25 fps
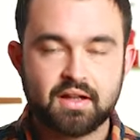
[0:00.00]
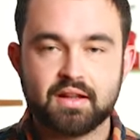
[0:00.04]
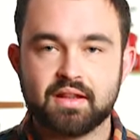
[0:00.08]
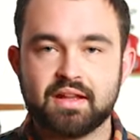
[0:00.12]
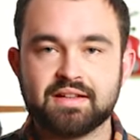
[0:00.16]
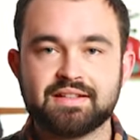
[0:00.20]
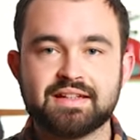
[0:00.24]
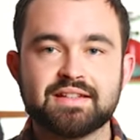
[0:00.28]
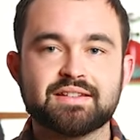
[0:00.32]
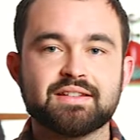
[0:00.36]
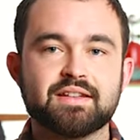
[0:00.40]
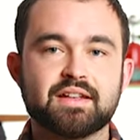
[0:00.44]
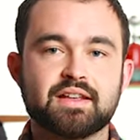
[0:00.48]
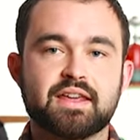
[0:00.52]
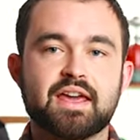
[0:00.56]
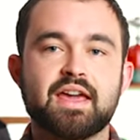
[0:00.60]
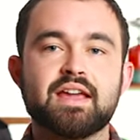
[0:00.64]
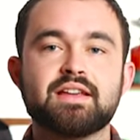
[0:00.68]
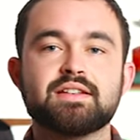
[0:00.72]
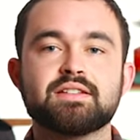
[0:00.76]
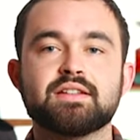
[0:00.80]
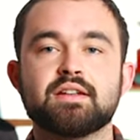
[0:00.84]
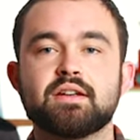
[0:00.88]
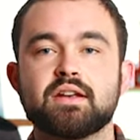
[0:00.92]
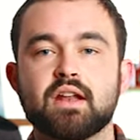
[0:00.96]
This isn't the
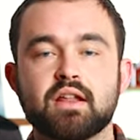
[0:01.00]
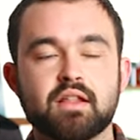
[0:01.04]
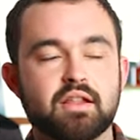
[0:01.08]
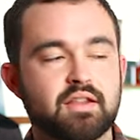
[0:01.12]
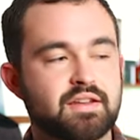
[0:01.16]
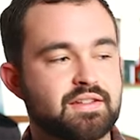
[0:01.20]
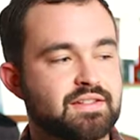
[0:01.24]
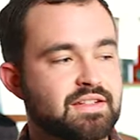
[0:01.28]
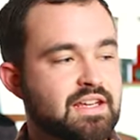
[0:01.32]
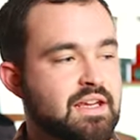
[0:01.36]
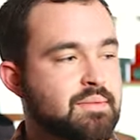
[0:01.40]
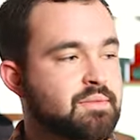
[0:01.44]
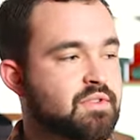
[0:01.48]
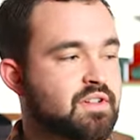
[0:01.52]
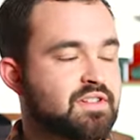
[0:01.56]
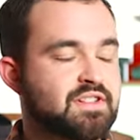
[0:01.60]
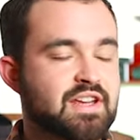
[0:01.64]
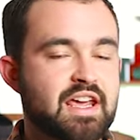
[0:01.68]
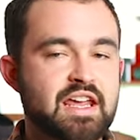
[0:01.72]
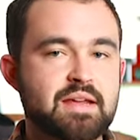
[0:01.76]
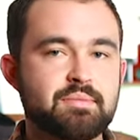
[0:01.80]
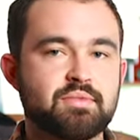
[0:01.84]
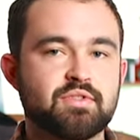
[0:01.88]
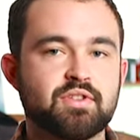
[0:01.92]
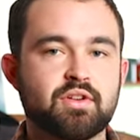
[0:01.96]
case. None of the seams are
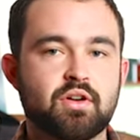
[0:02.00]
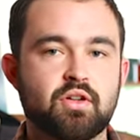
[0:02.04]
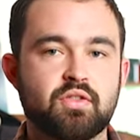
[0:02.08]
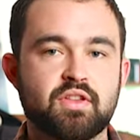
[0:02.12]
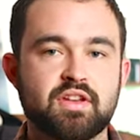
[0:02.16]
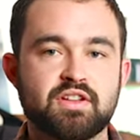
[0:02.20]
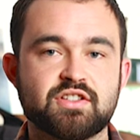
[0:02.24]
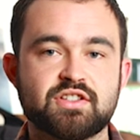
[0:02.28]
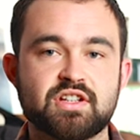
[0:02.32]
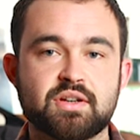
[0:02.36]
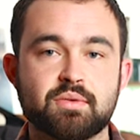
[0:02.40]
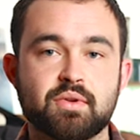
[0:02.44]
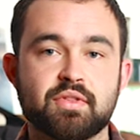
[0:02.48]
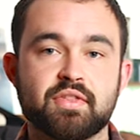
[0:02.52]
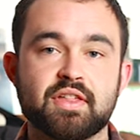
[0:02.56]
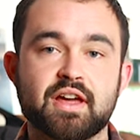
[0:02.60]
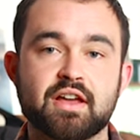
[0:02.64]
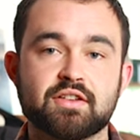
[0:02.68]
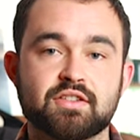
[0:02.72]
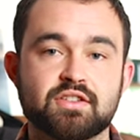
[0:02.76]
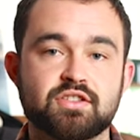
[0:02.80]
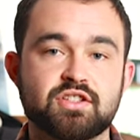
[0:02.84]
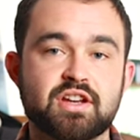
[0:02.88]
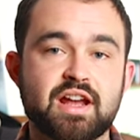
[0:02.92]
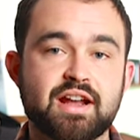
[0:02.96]
taped on these
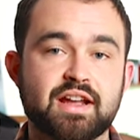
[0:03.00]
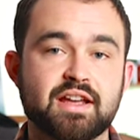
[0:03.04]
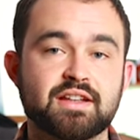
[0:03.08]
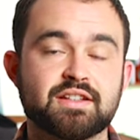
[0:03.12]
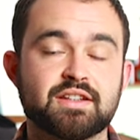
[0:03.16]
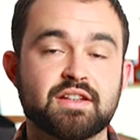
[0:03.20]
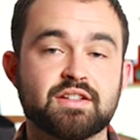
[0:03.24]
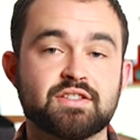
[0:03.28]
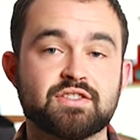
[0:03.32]
G1000 jackets,